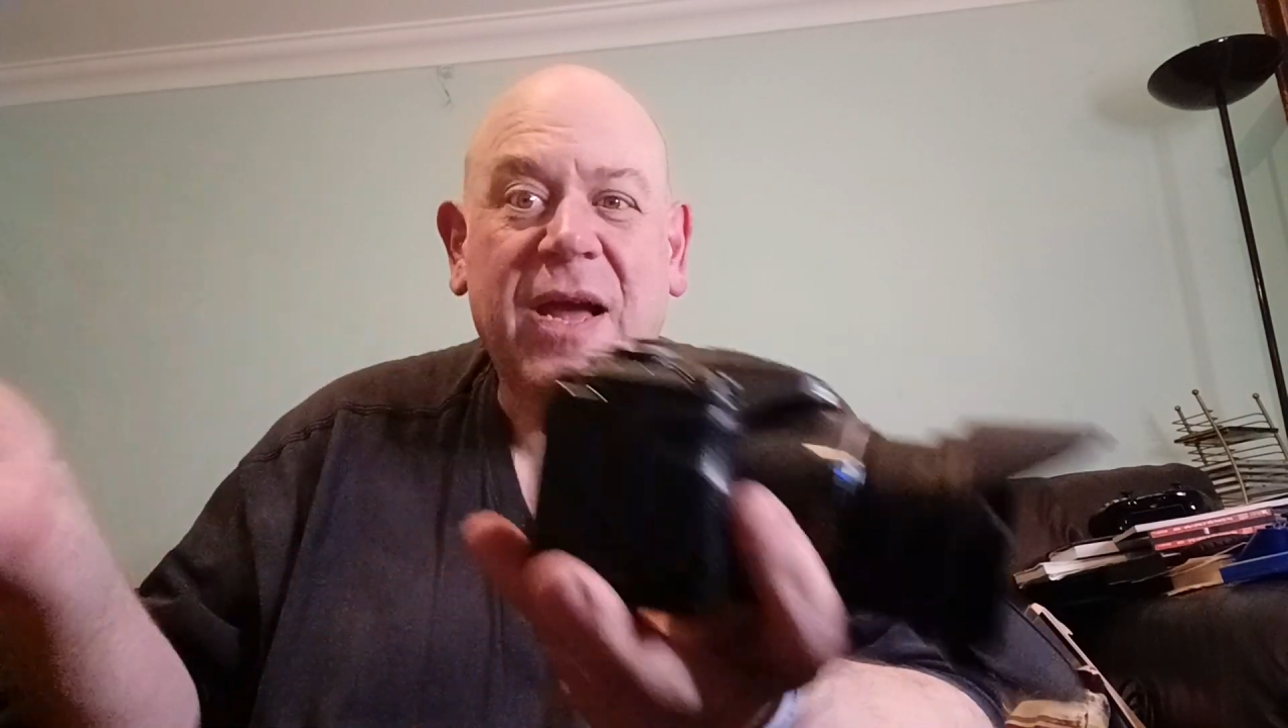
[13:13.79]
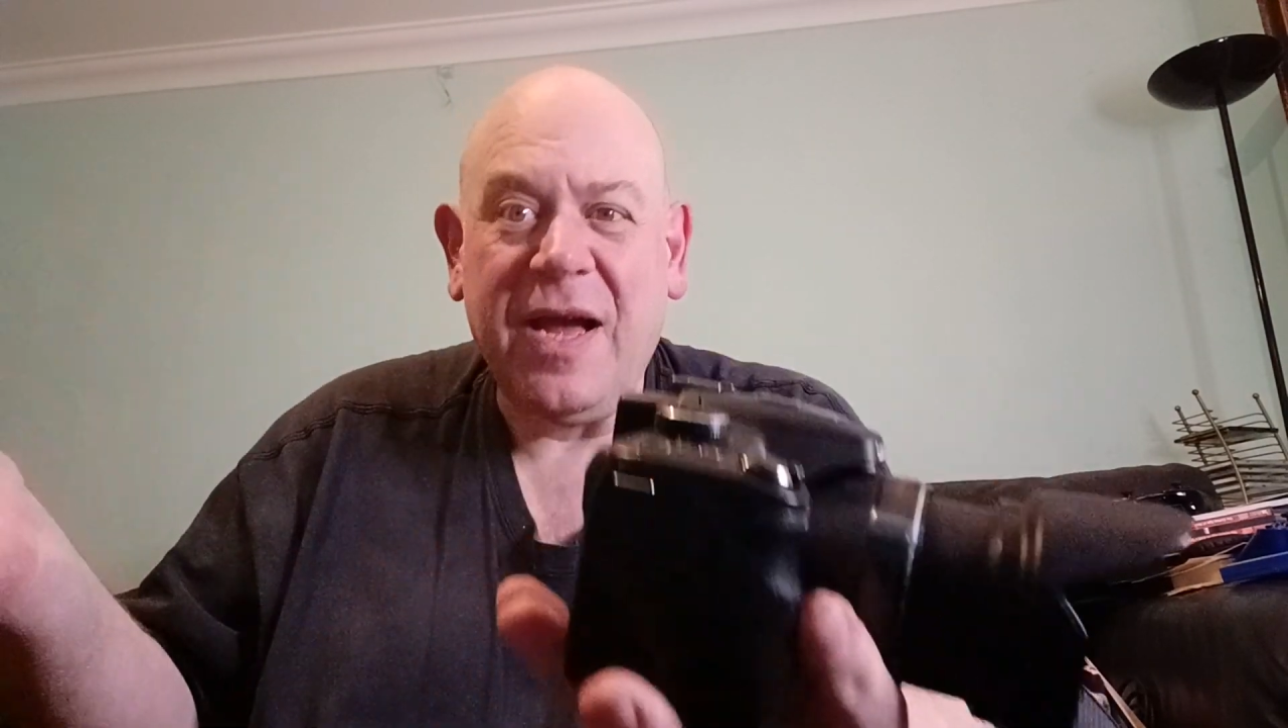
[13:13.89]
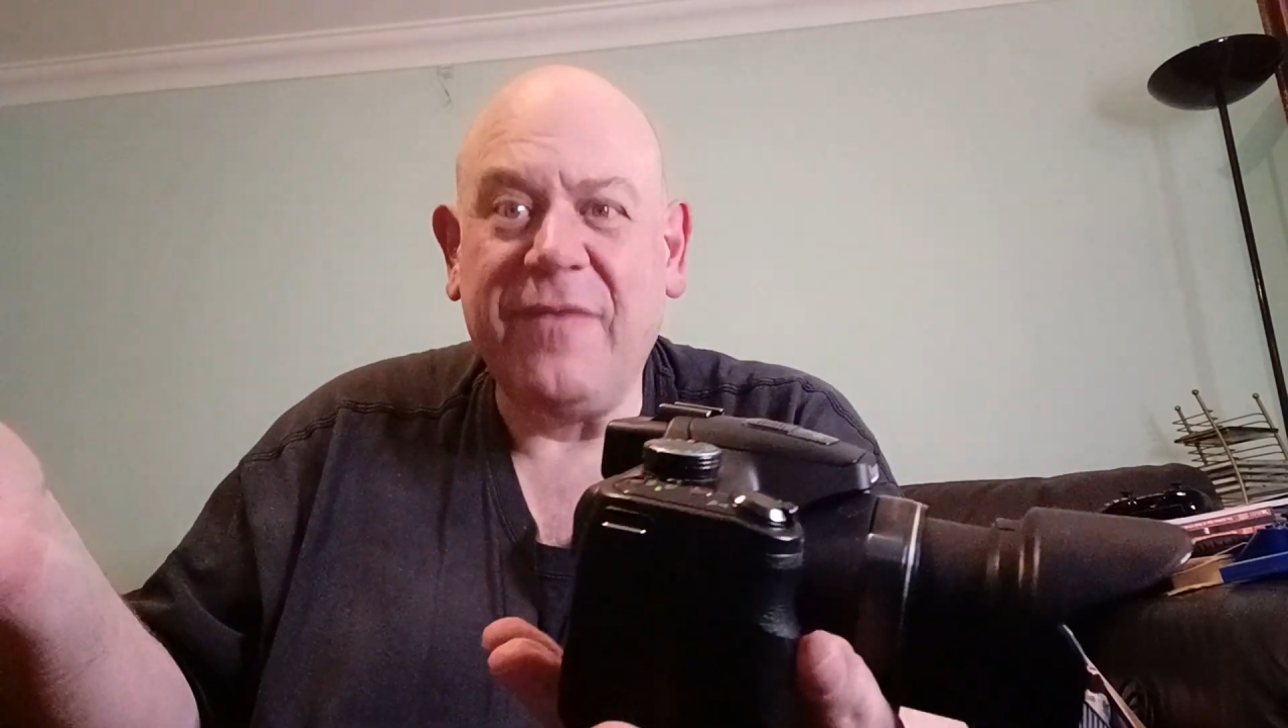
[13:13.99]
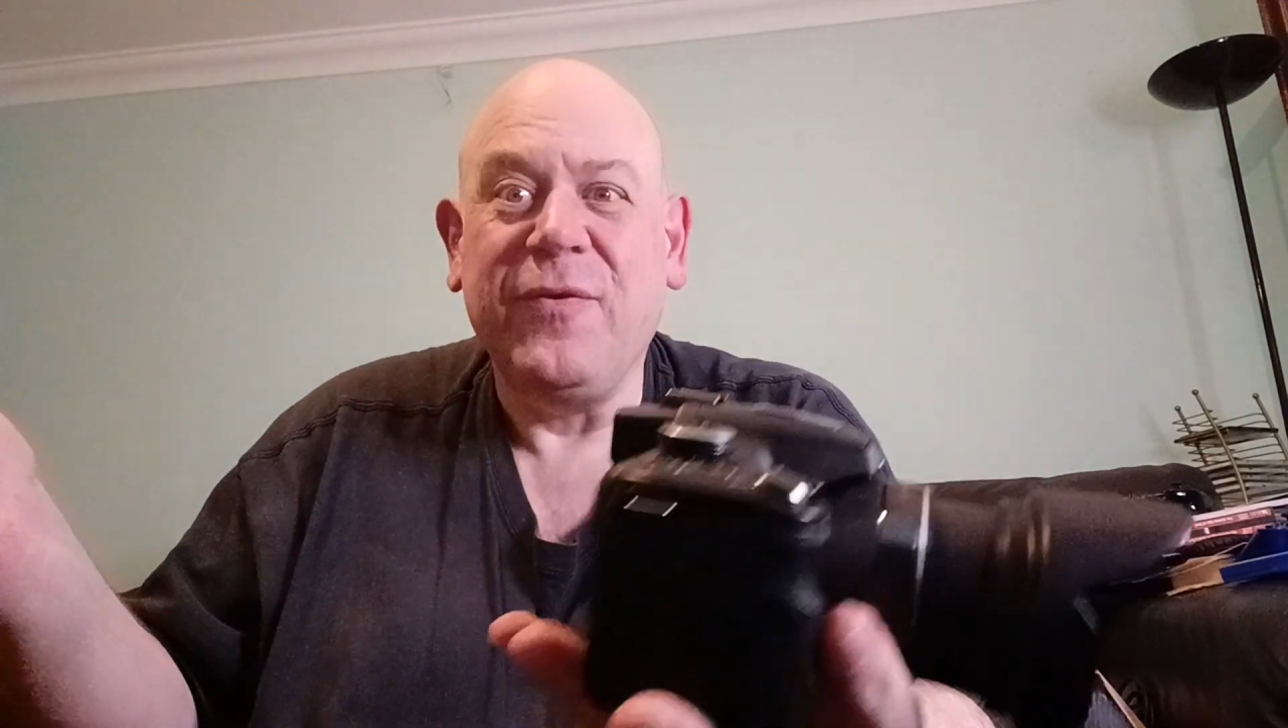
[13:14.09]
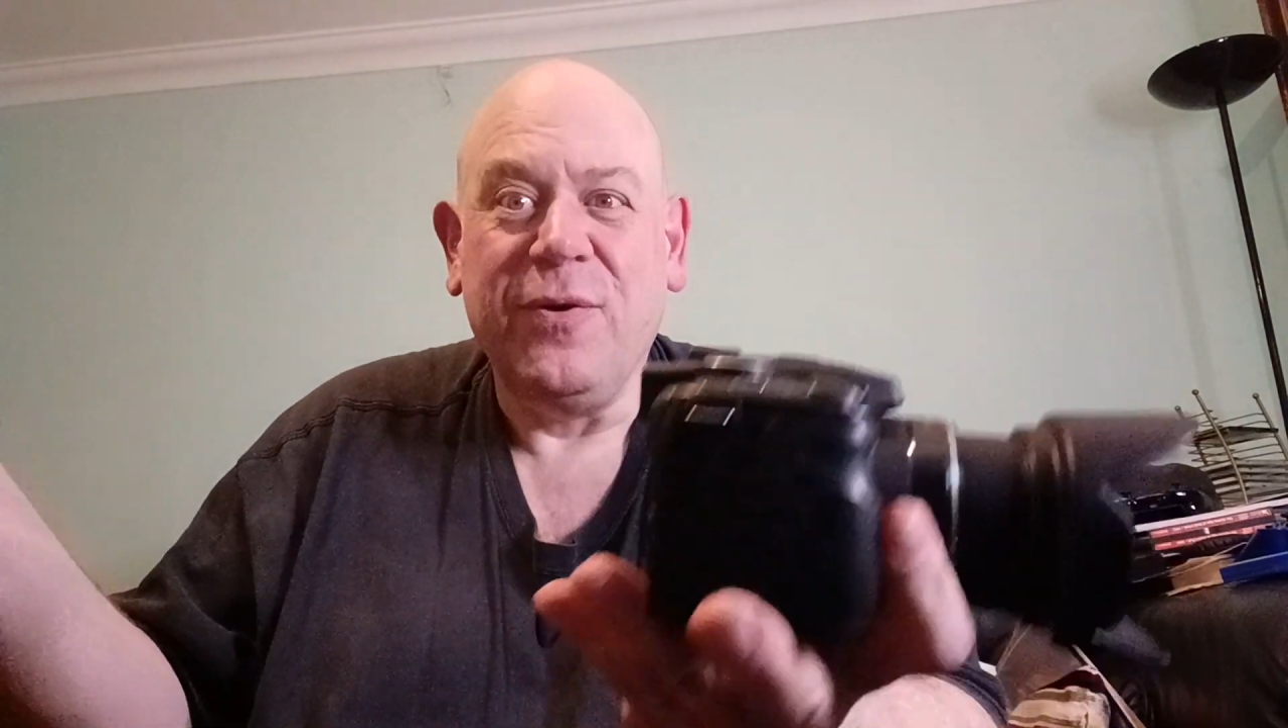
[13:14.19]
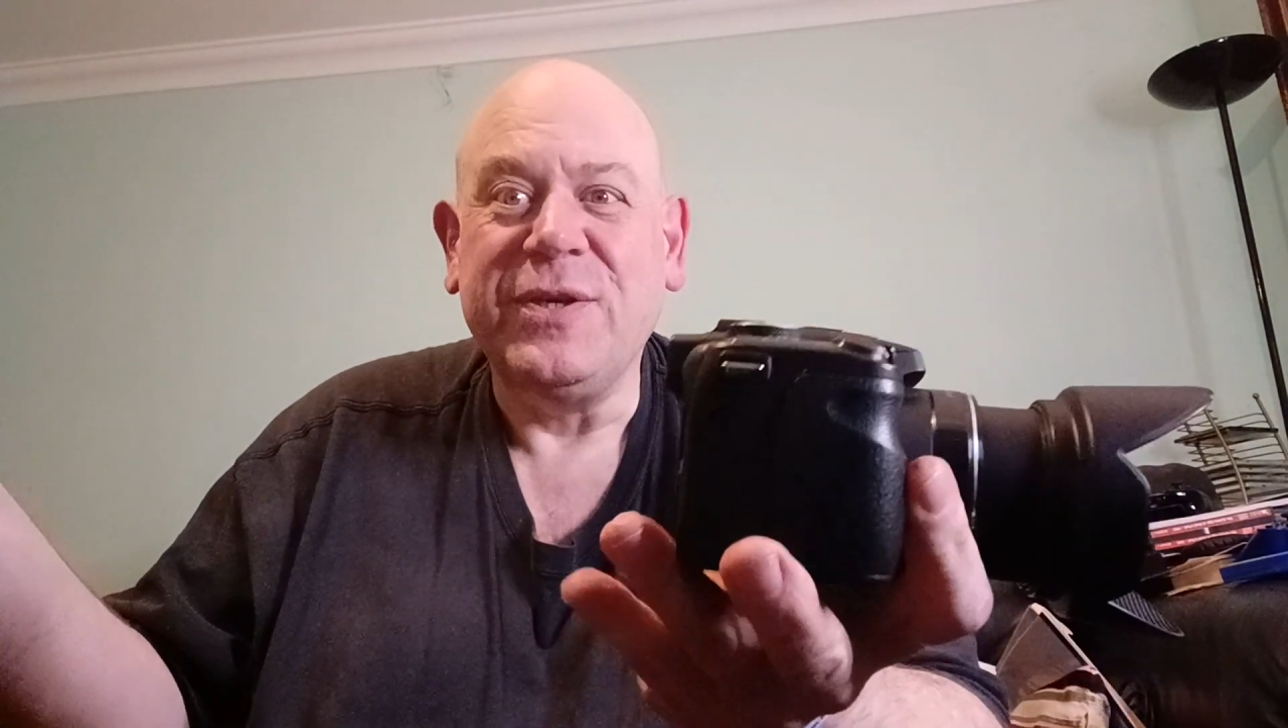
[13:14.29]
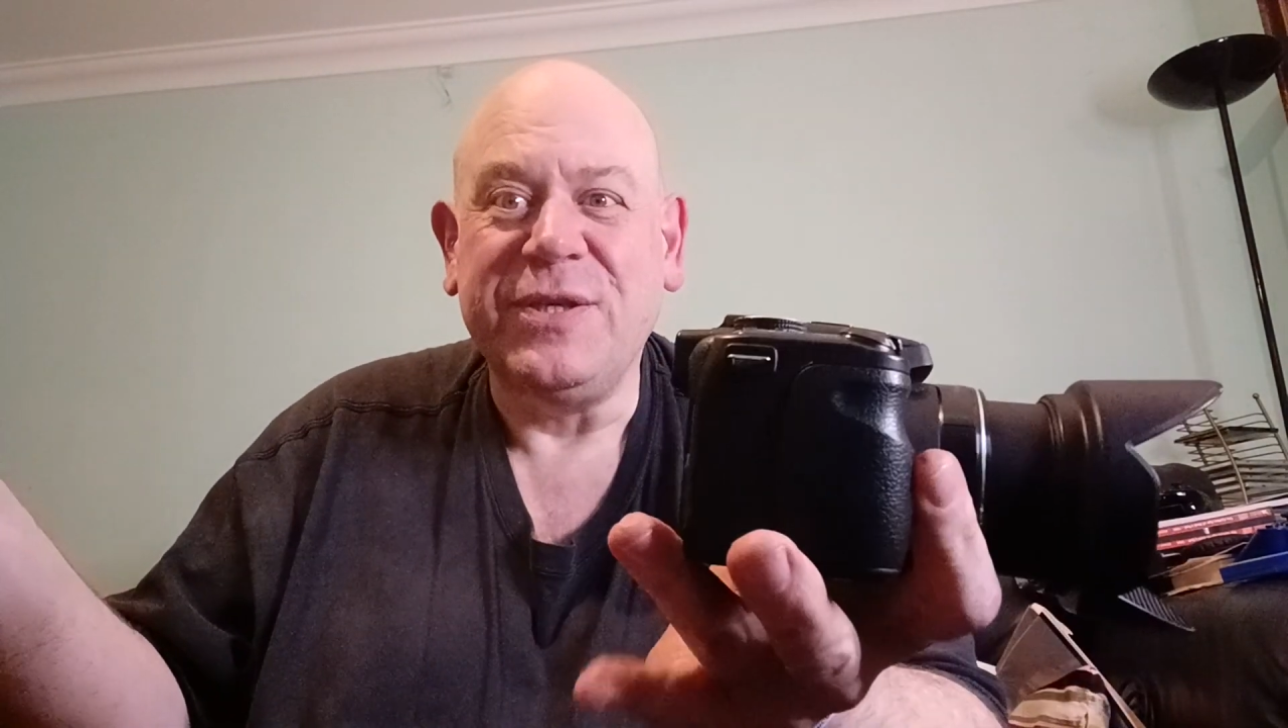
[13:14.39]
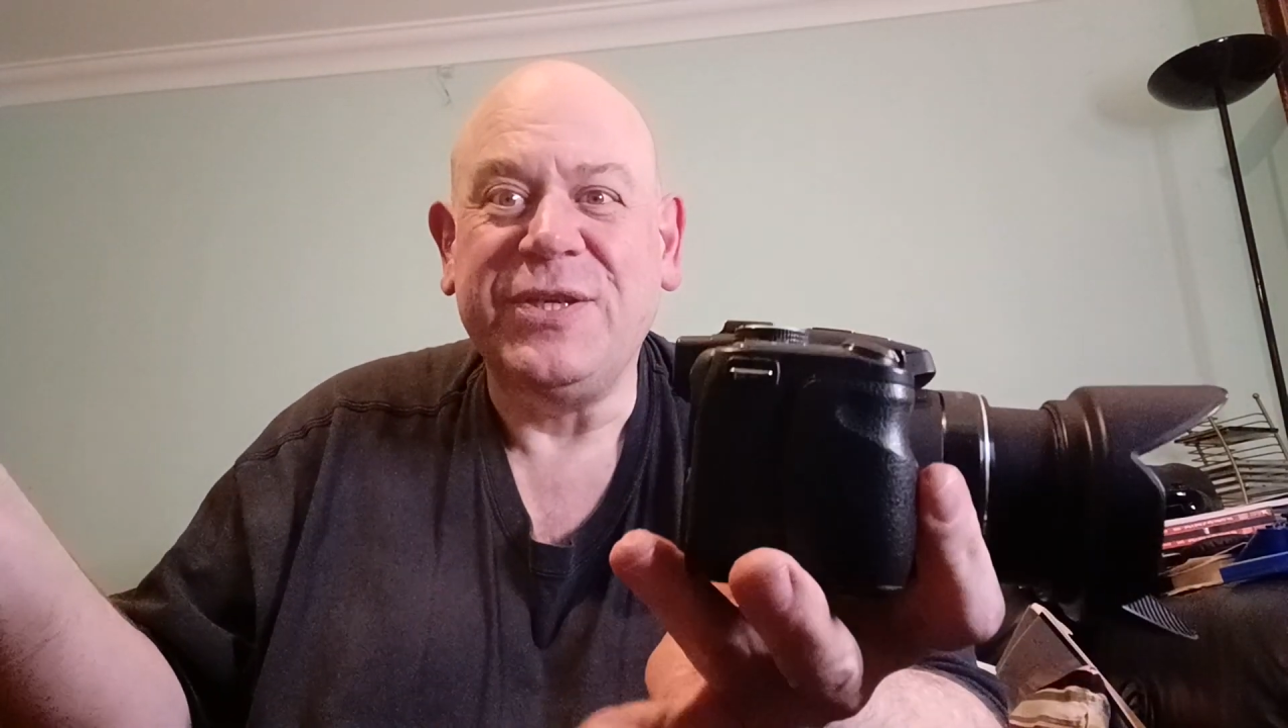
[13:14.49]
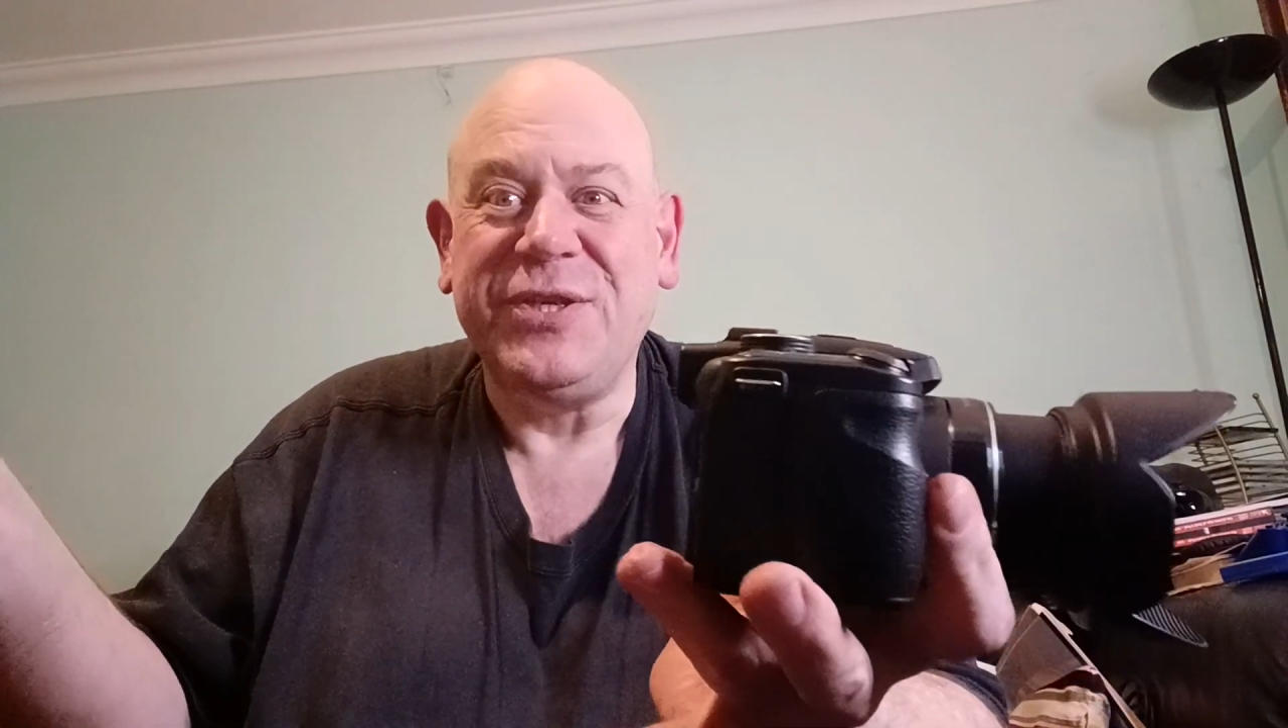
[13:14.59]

I've ordered a